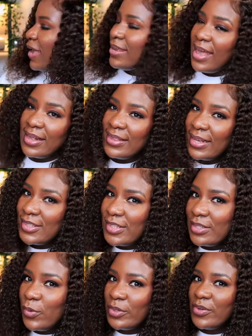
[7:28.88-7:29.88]
And yeah, that's
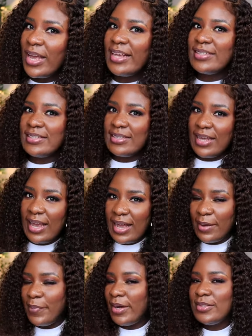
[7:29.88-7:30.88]
it. What do you guys think
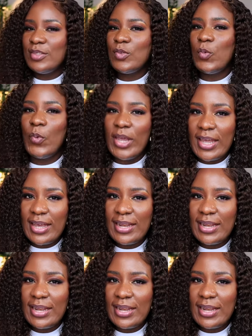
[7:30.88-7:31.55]
about this wig?